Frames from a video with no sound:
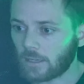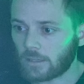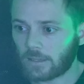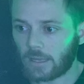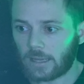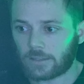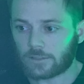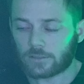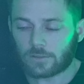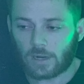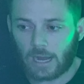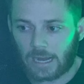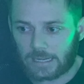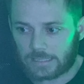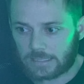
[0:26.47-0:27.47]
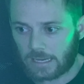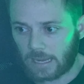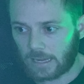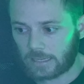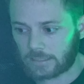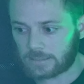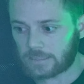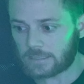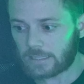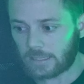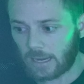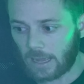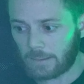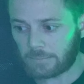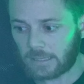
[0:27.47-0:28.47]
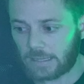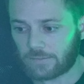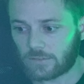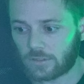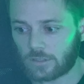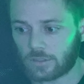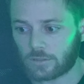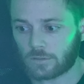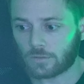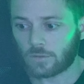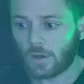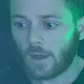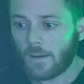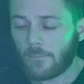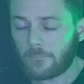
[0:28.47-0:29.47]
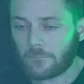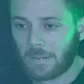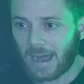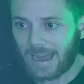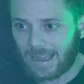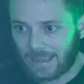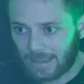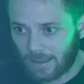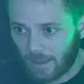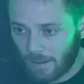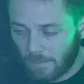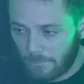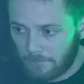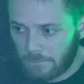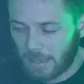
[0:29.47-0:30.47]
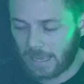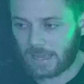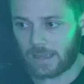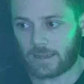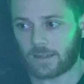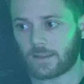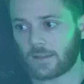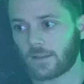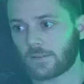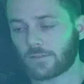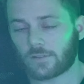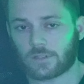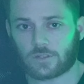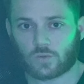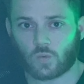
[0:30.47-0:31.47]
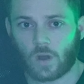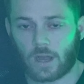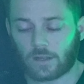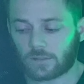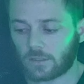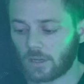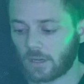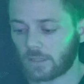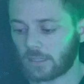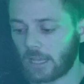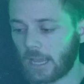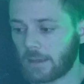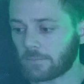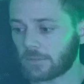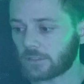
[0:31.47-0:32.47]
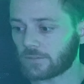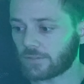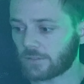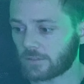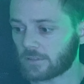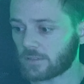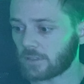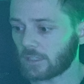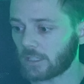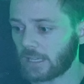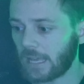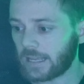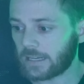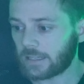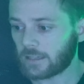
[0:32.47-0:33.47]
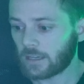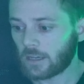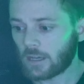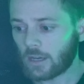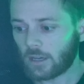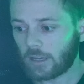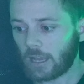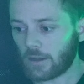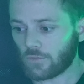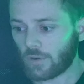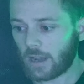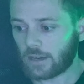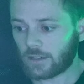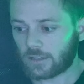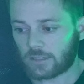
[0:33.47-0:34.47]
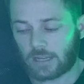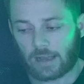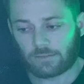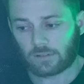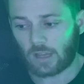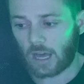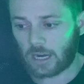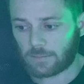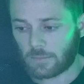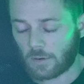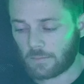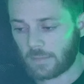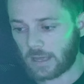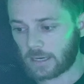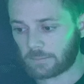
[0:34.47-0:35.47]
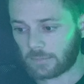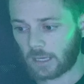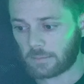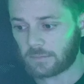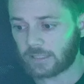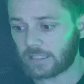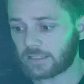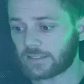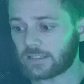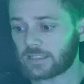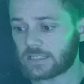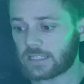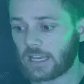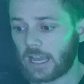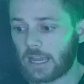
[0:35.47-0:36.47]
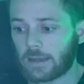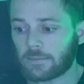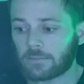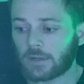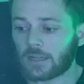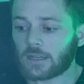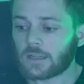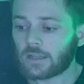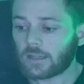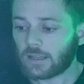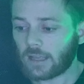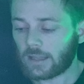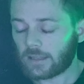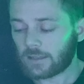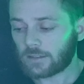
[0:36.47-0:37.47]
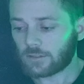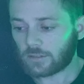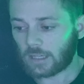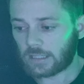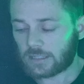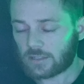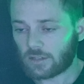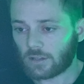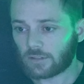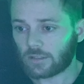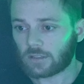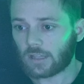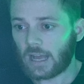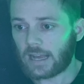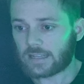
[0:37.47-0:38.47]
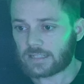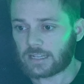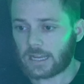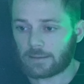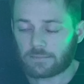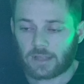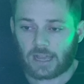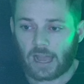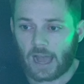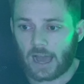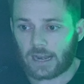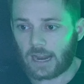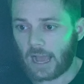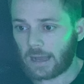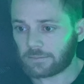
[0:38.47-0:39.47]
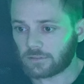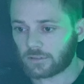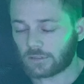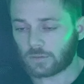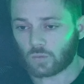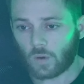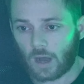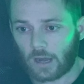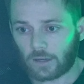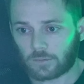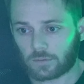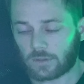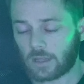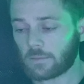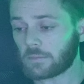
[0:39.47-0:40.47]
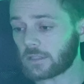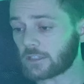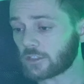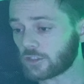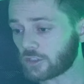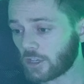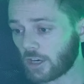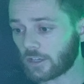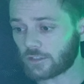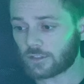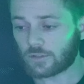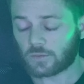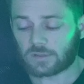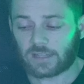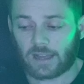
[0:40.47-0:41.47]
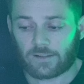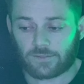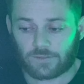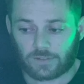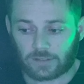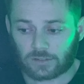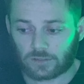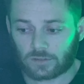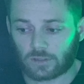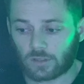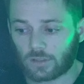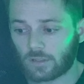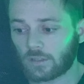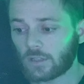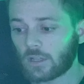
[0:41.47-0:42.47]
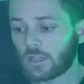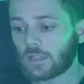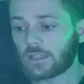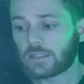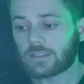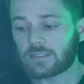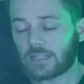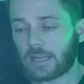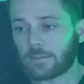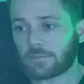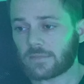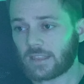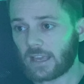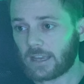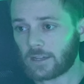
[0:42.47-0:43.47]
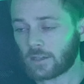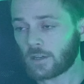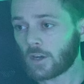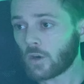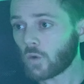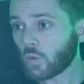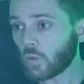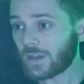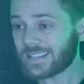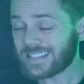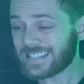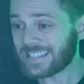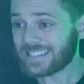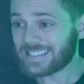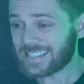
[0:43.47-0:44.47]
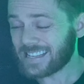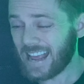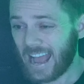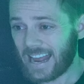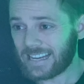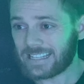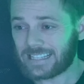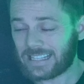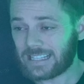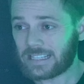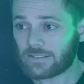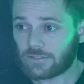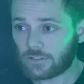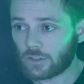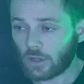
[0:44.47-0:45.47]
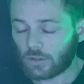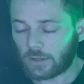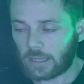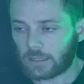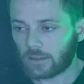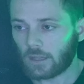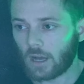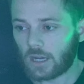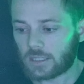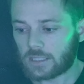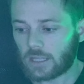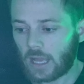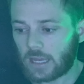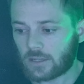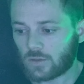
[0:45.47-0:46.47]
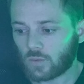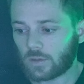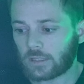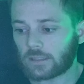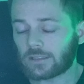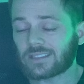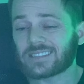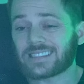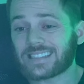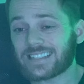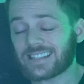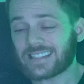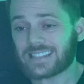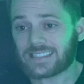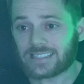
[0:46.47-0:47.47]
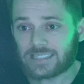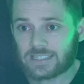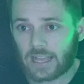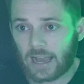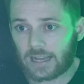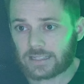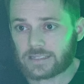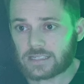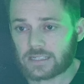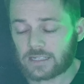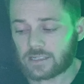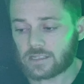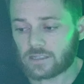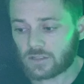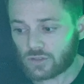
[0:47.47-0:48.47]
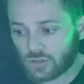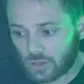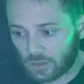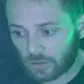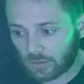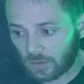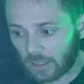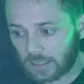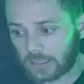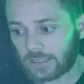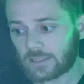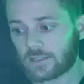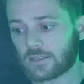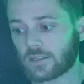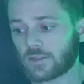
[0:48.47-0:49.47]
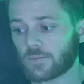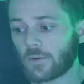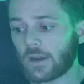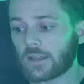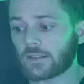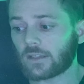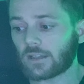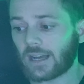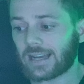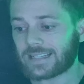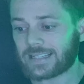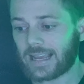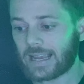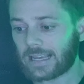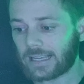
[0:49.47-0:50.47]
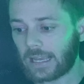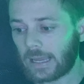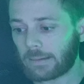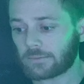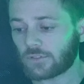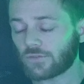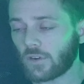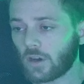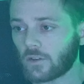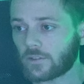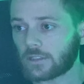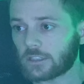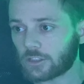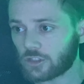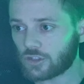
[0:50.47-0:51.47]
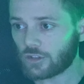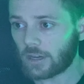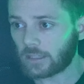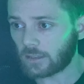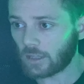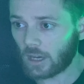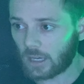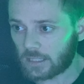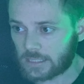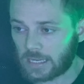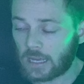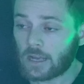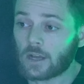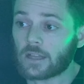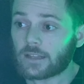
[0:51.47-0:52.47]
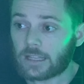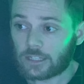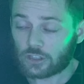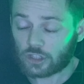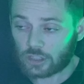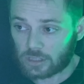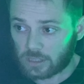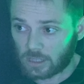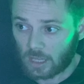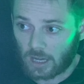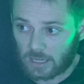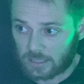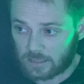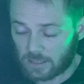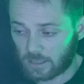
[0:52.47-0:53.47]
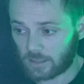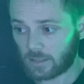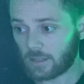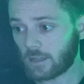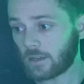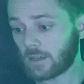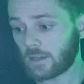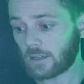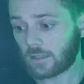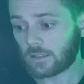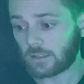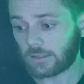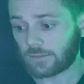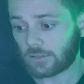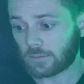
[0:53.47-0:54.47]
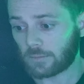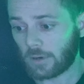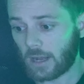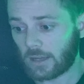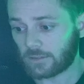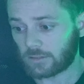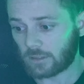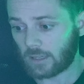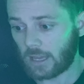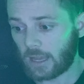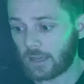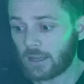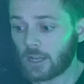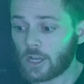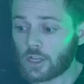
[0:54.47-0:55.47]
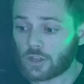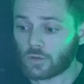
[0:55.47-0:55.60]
Okay, I do hot takes. Today I'm giving you my pick for this wild card game. Let's first look at it. Okay, Raiders have a lot of momentum coming into this game. Okay, you guys saw the last game they had absolutely wild where they beat the Chargers with that field goal. Same thing with Cincinnati, even though they lost last week. Listen to this stat six and two against the spread in the last eight games, following a straight loss. They just lost to the Cleveland Browns, okay?